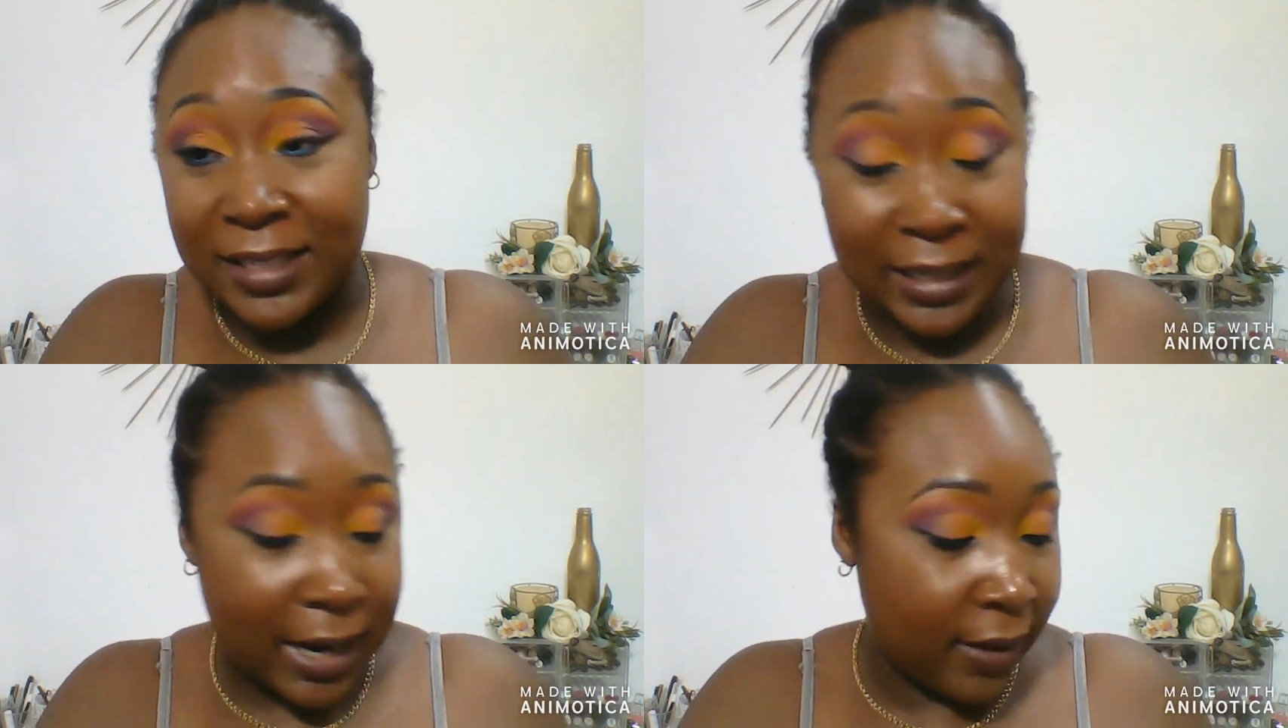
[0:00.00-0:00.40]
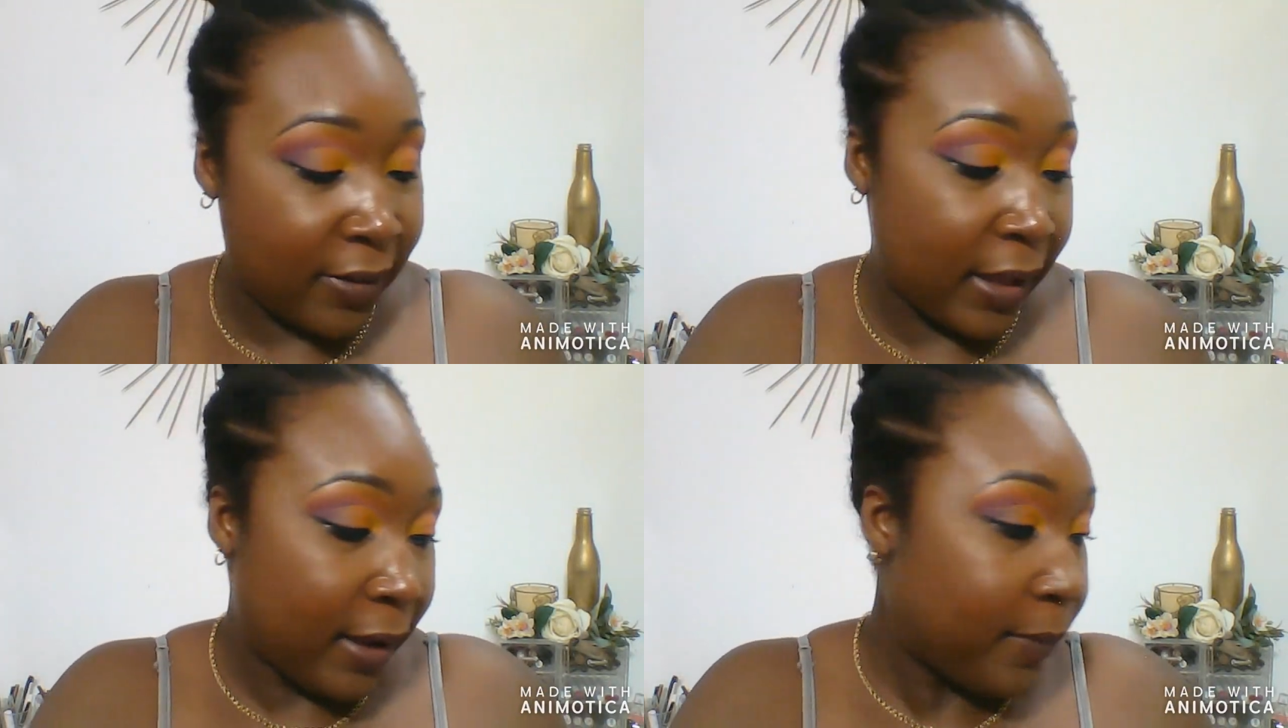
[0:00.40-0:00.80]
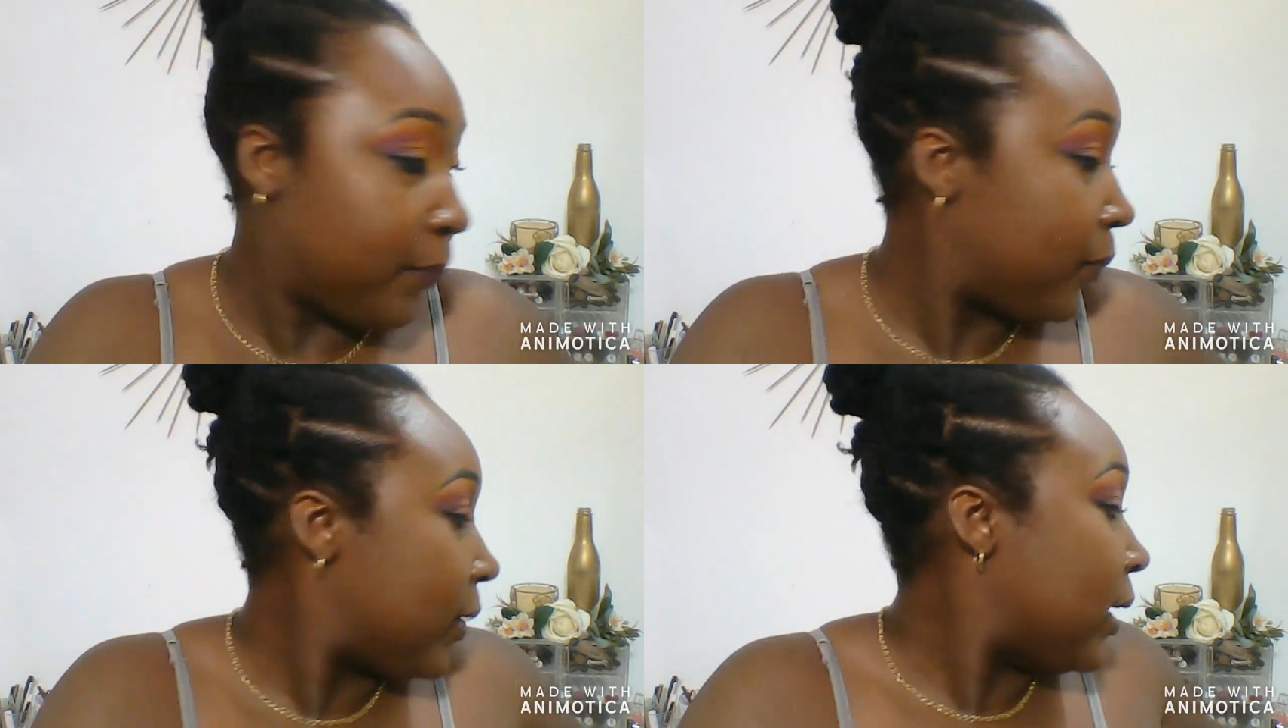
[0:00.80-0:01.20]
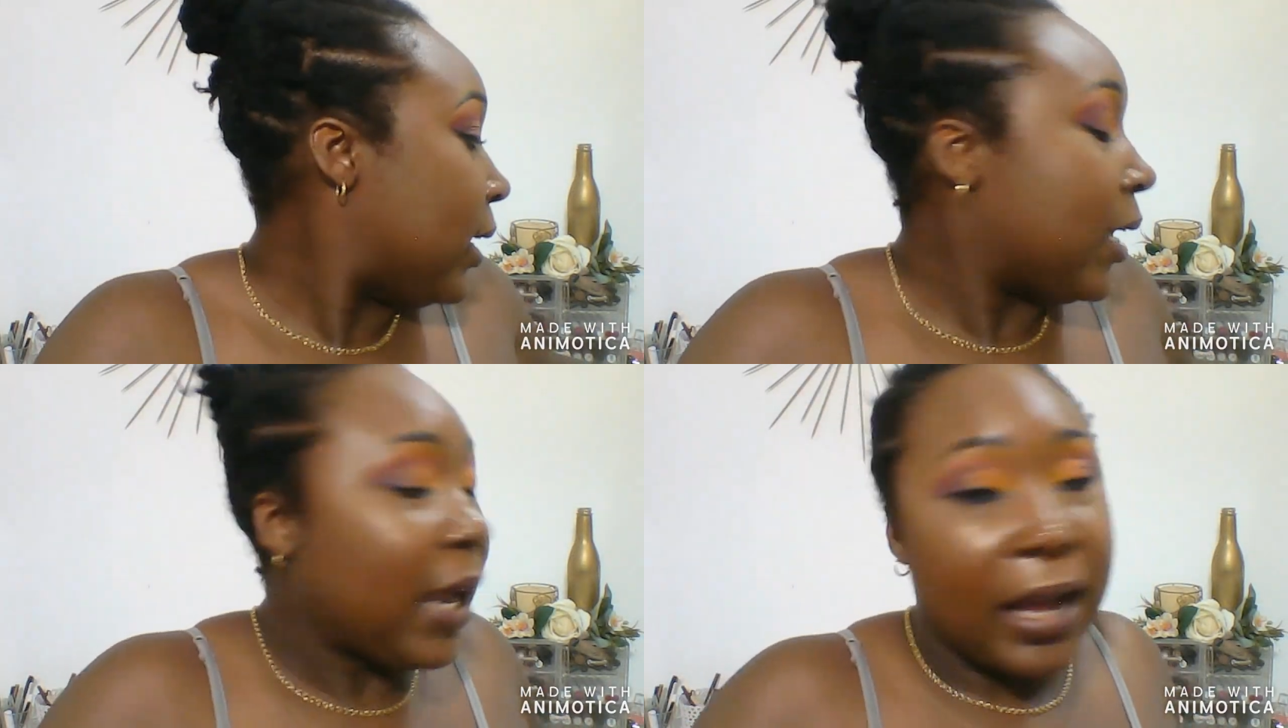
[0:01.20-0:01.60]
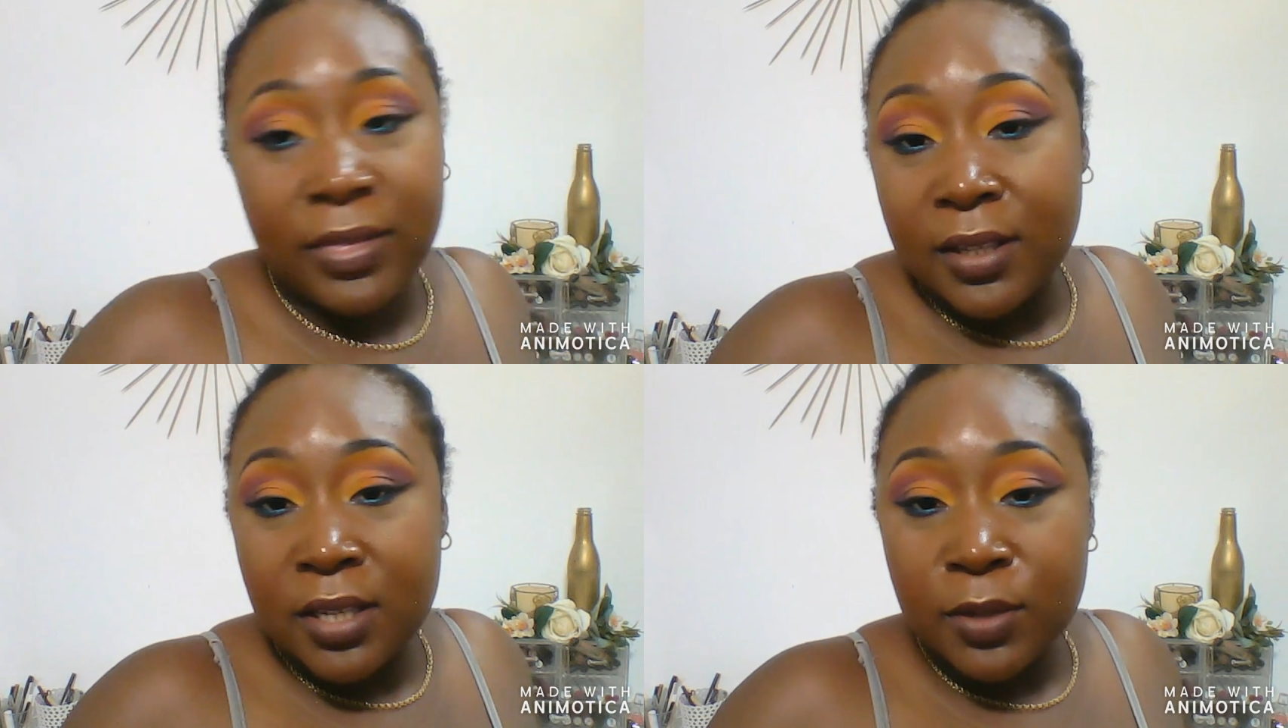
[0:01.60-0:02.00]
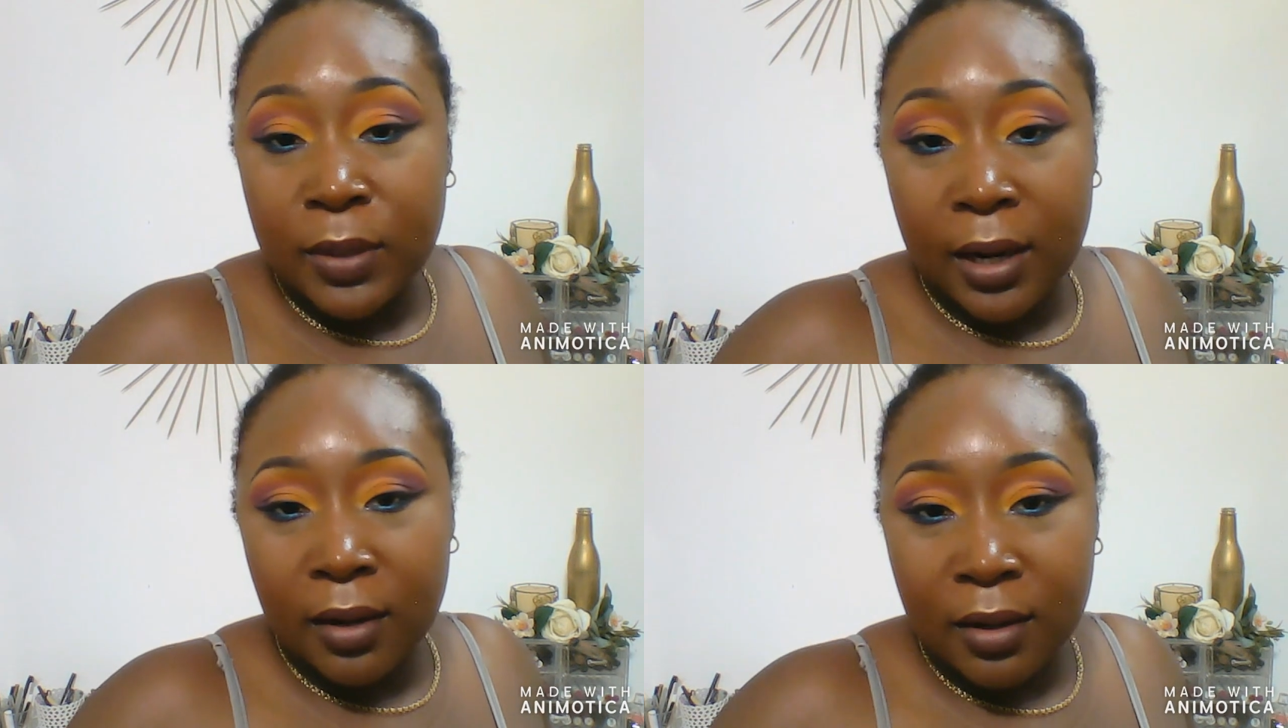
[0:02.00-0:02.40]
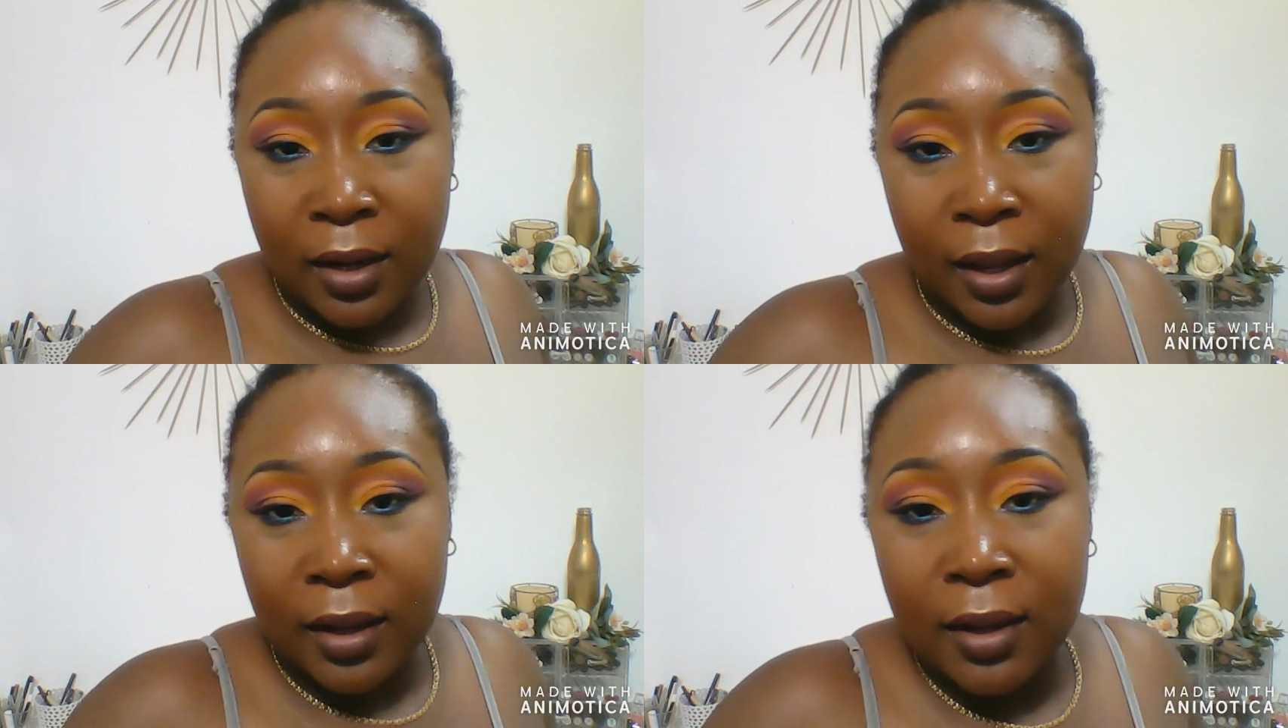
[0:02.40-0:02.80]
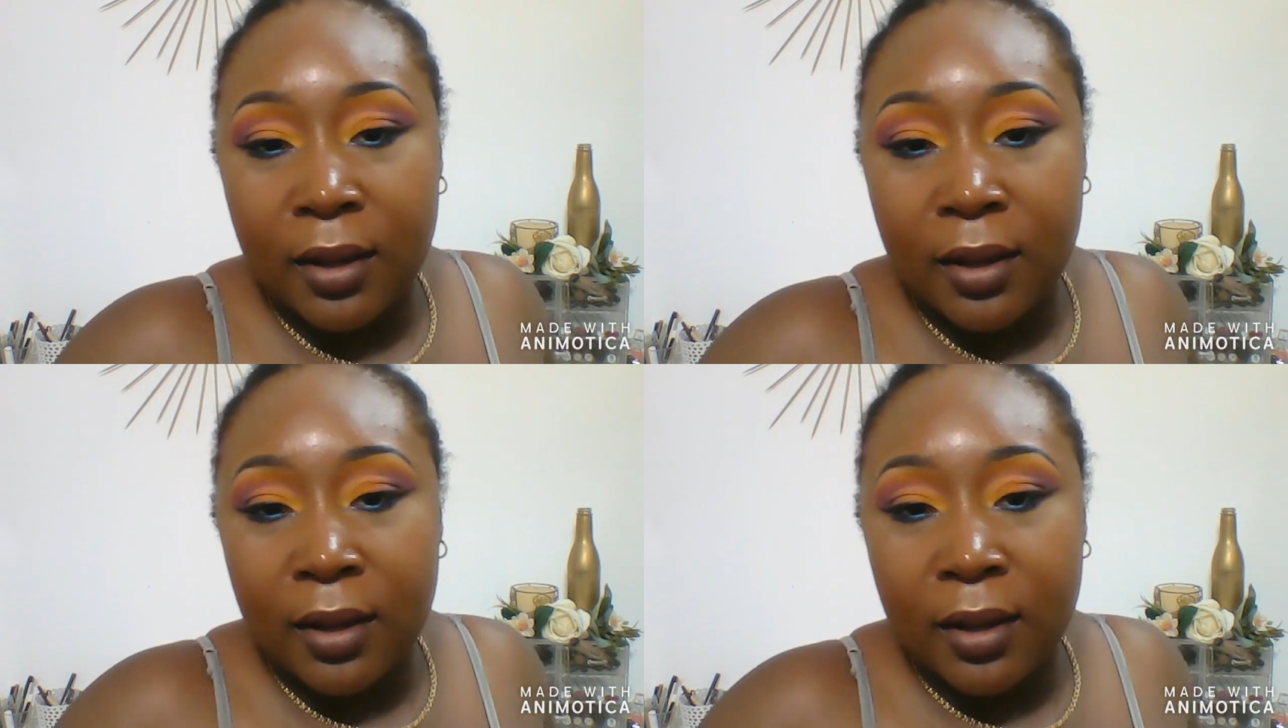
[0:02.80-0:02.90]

see that there. And this is what I look like.